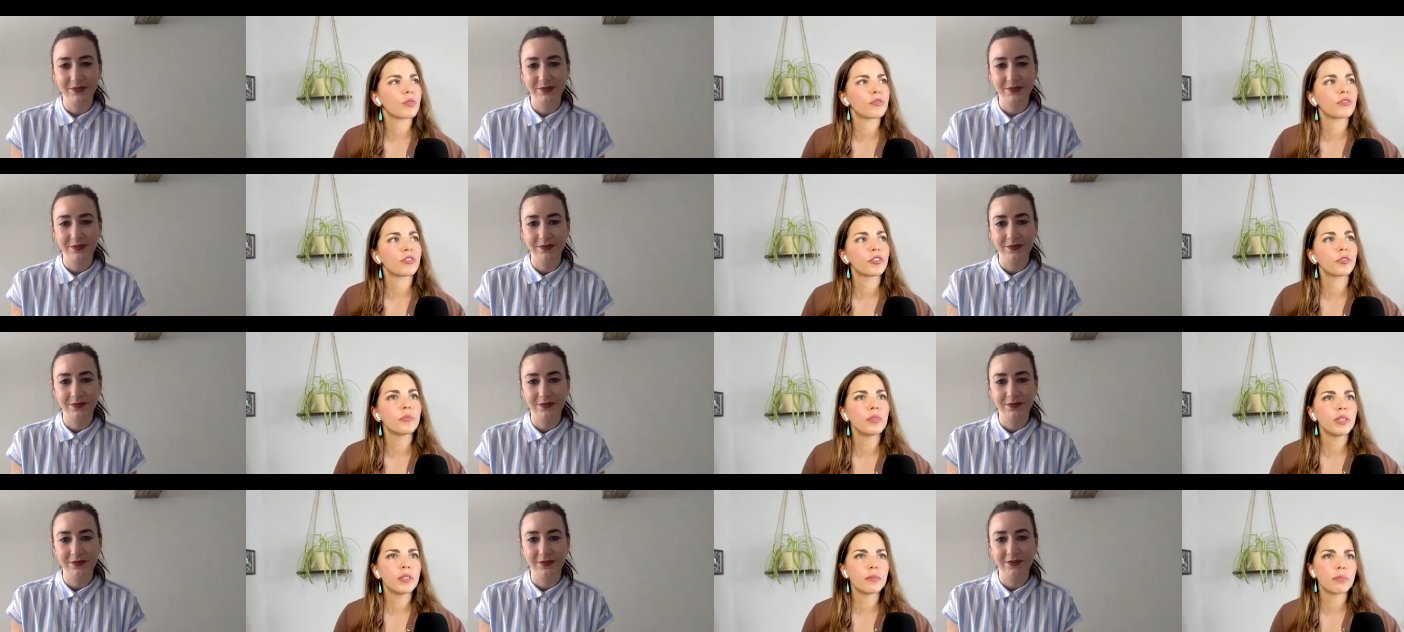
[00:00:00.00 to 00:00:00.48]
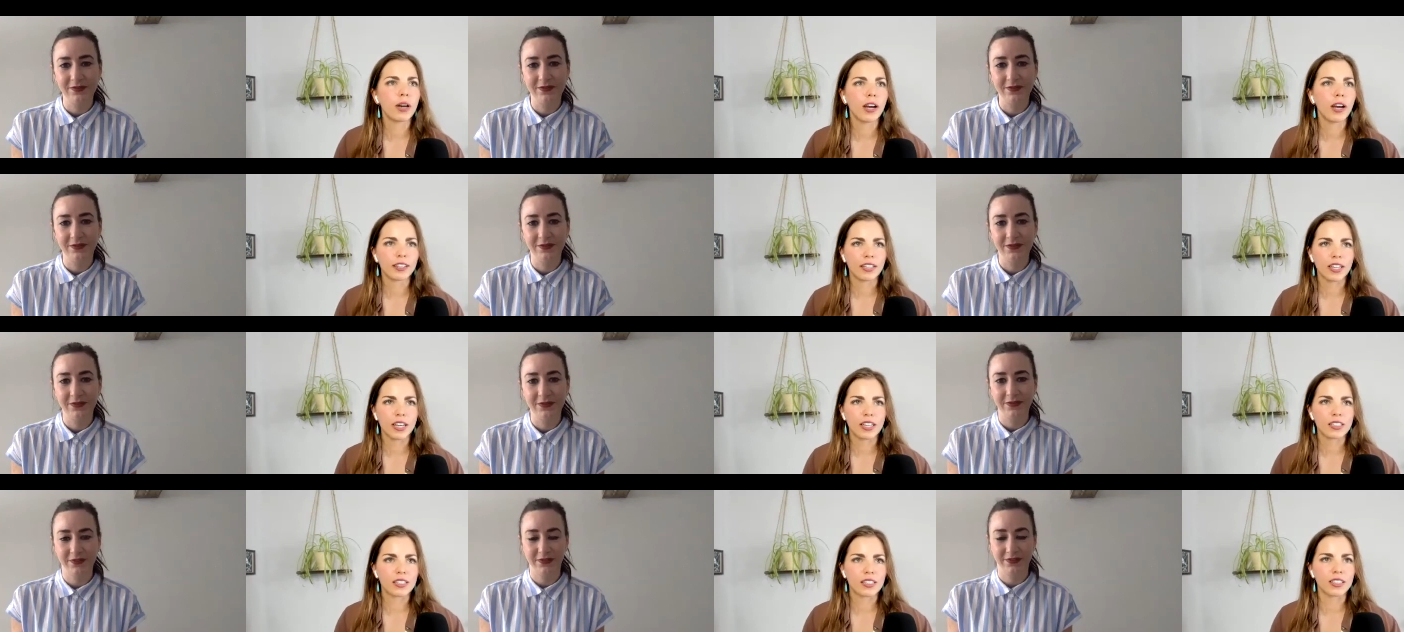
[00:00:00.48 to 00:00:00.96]
Speaker 1: for me,
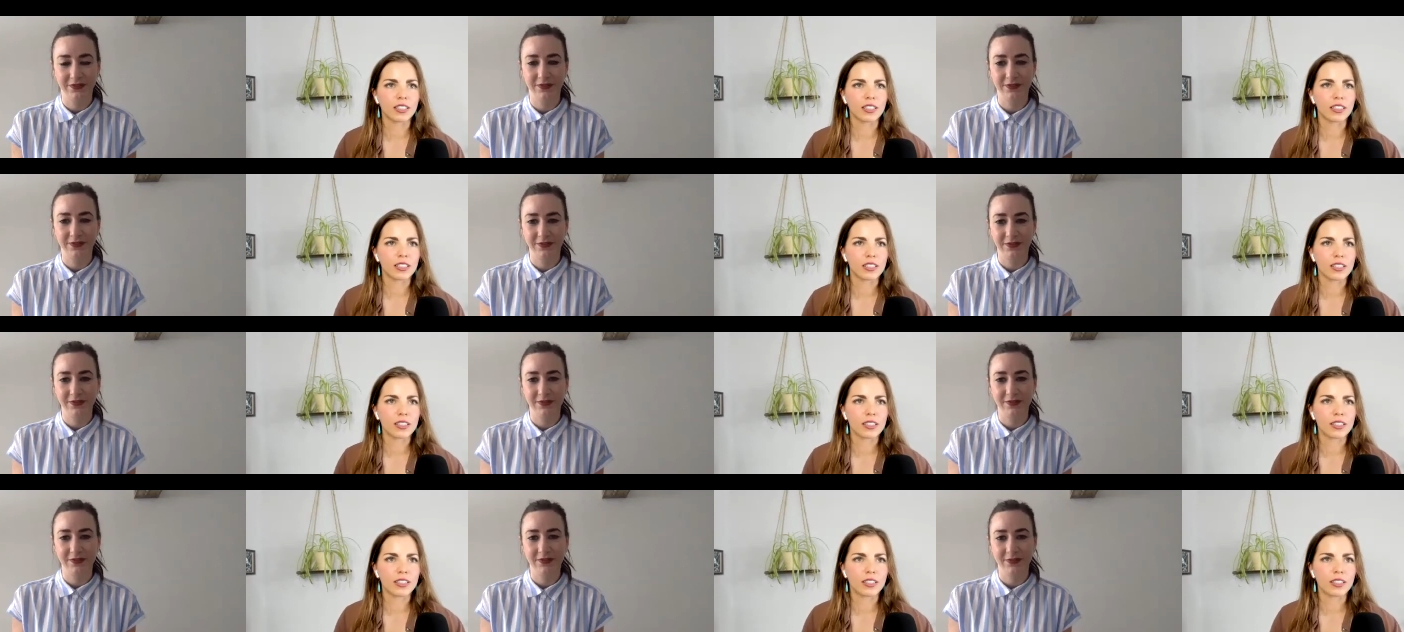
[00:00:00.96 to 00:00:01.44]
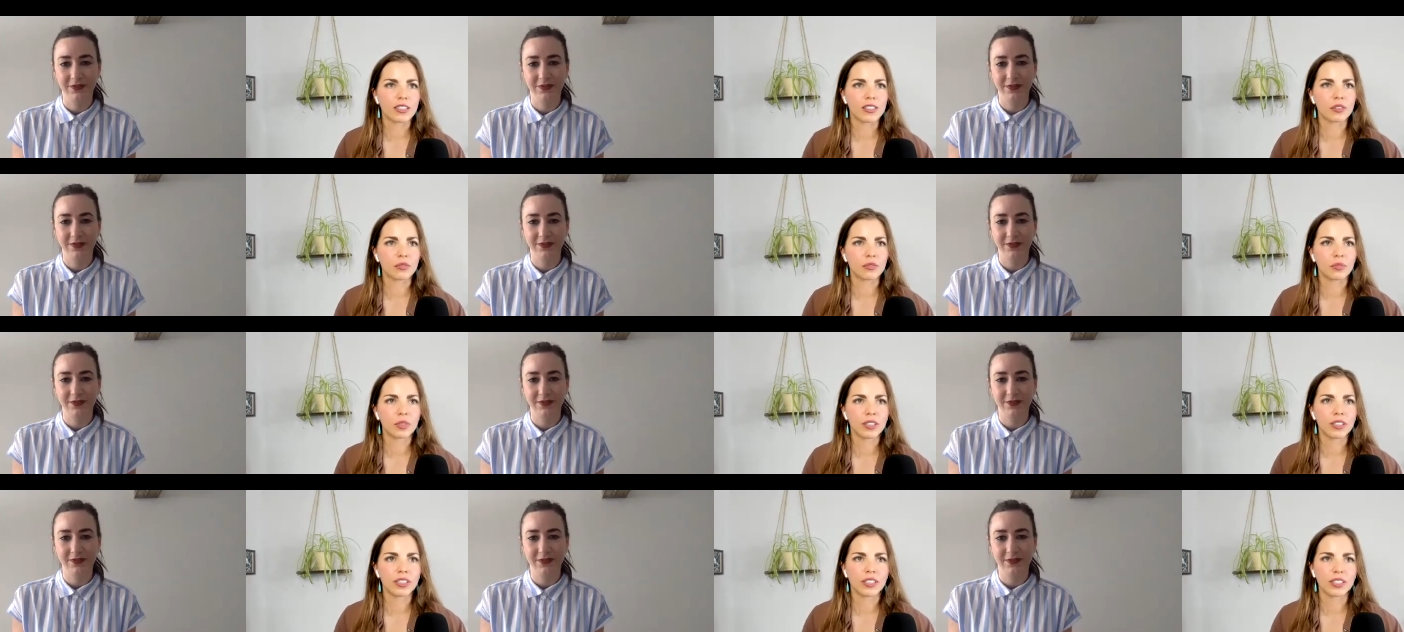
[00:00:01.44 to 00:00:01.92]
podcasting is a
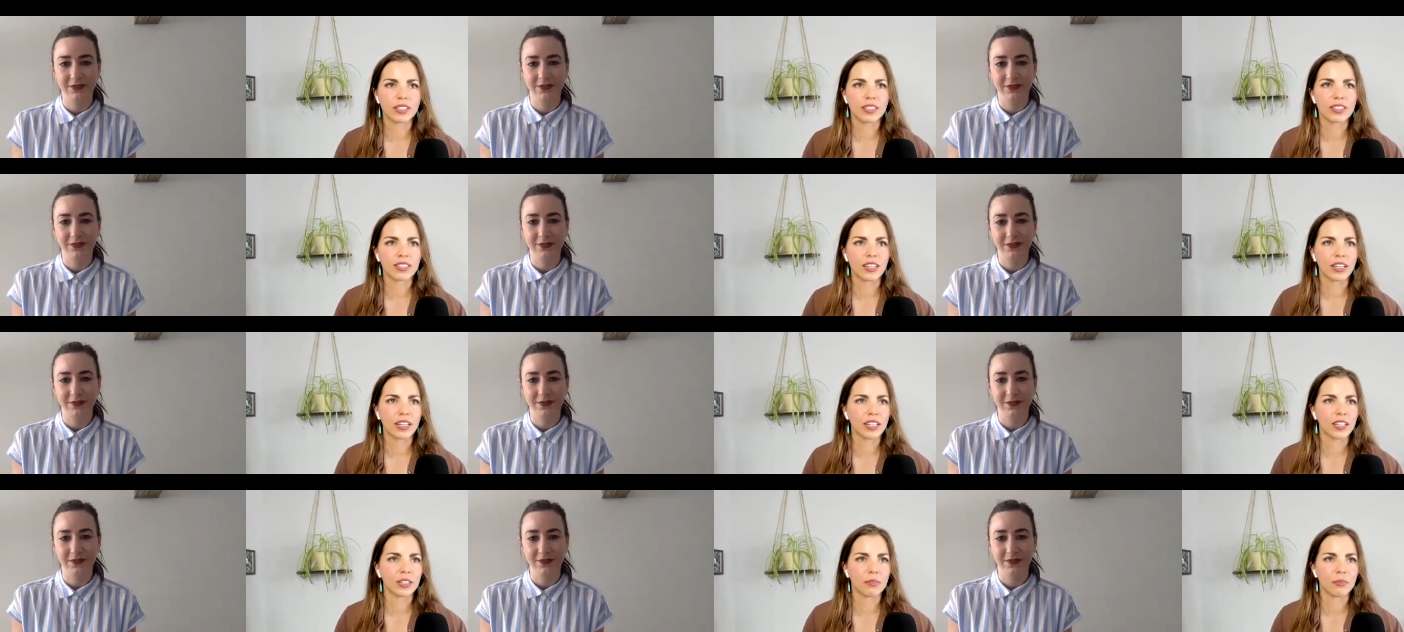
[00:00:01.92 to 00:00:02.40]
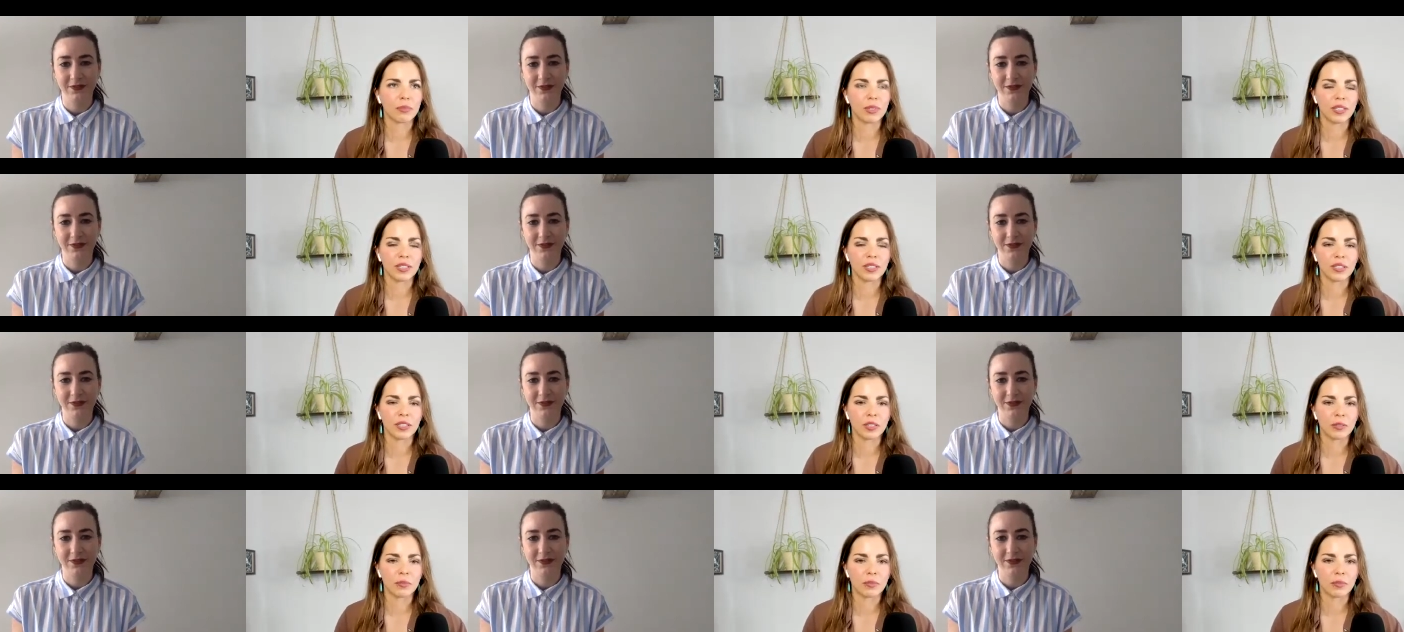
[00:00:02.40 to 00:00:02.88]
really exciting
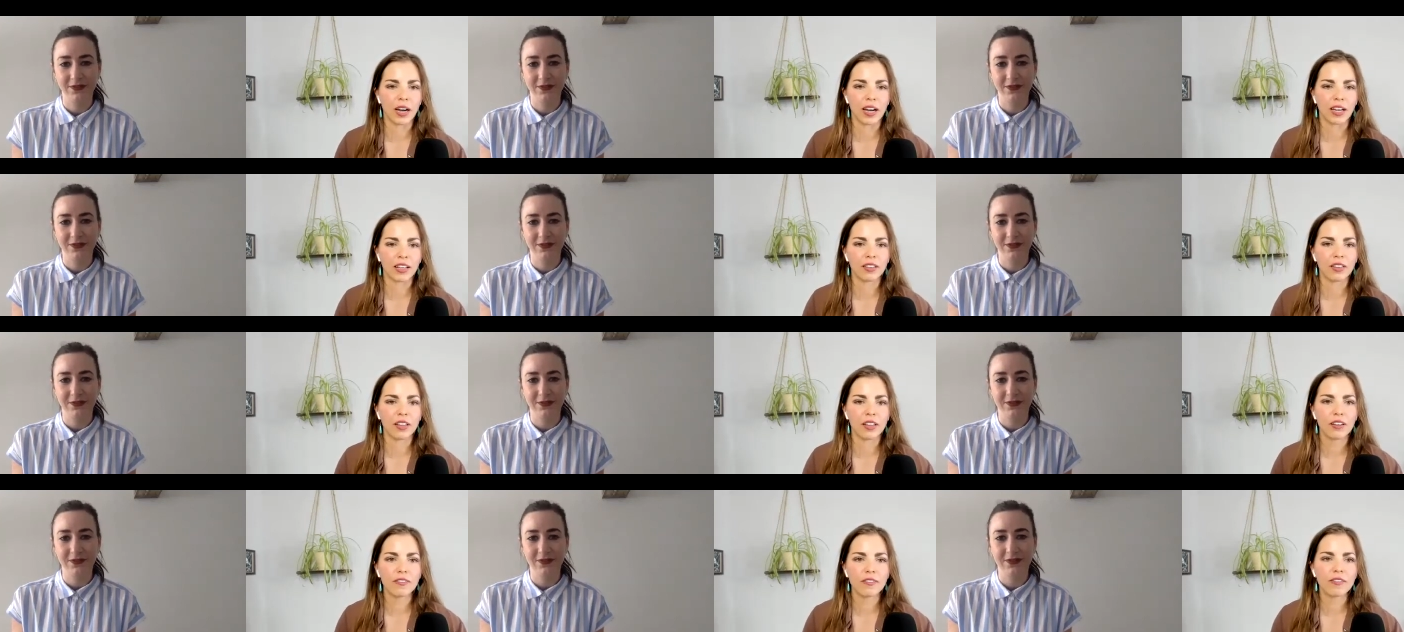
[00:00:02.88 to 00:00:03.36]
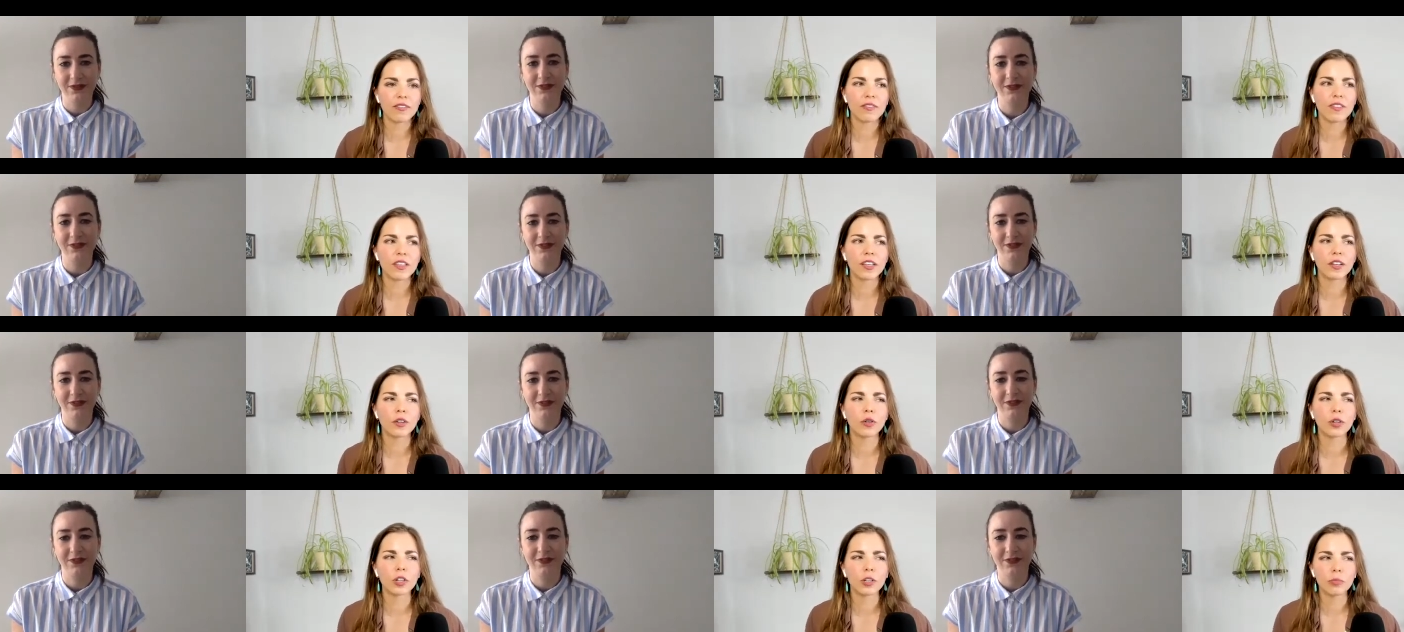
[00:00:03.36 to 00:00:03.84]
medium. I love
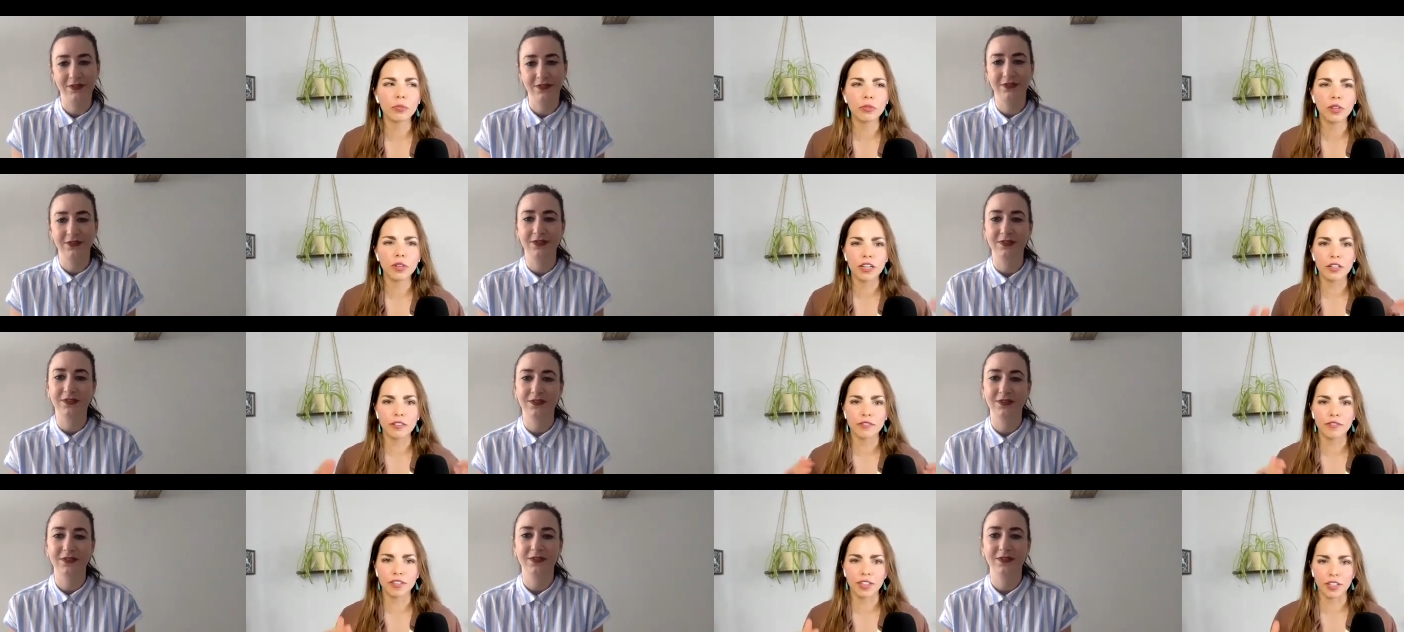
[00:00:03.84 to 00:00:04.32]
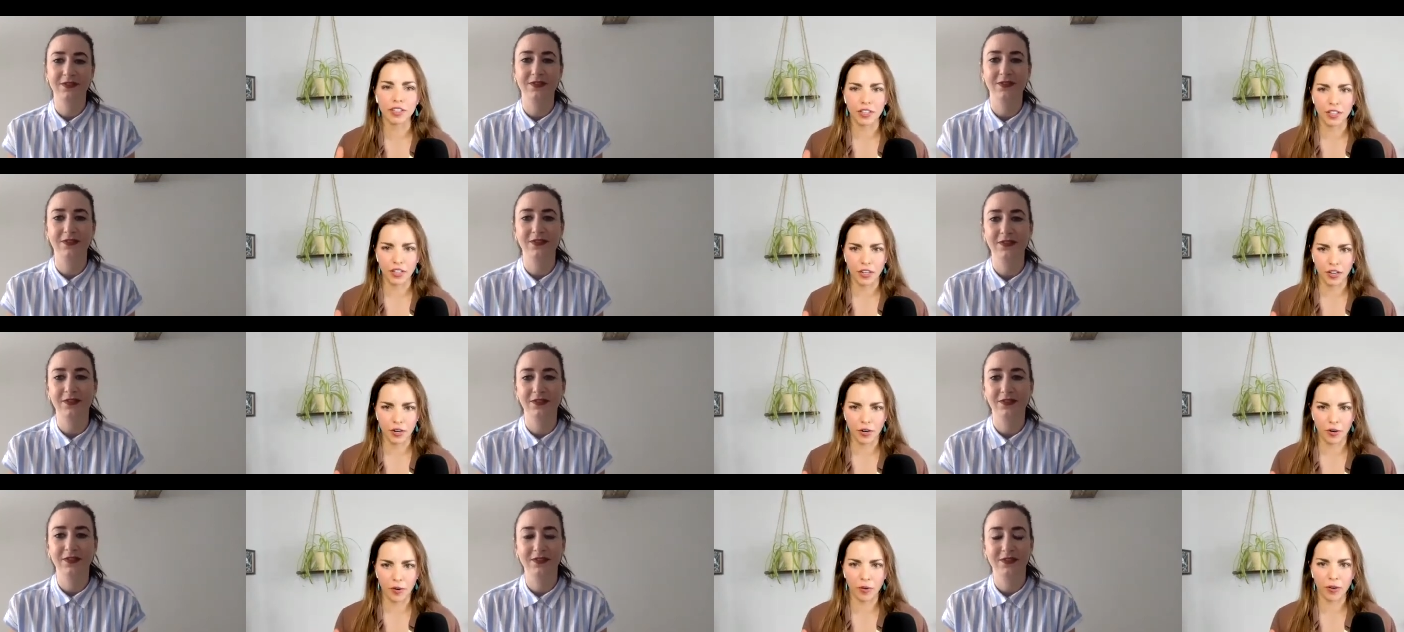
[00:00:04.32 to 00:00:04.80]
incorporating
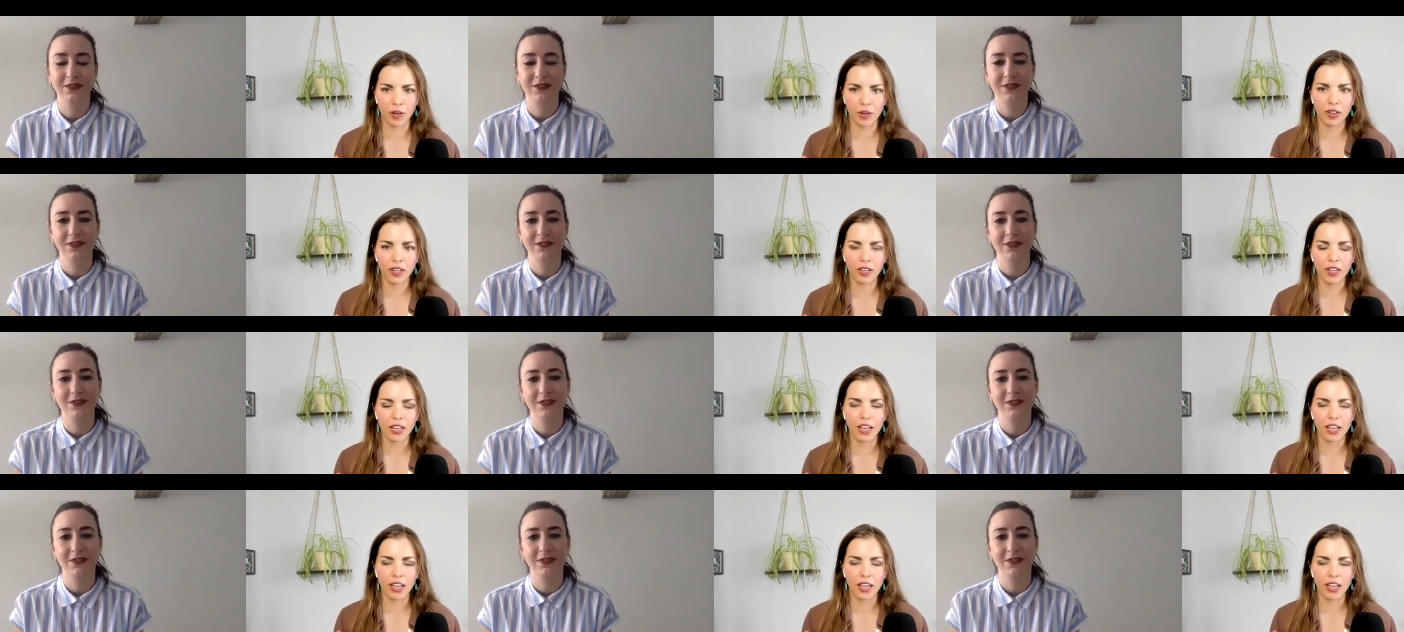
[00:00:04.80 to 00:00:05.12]
video.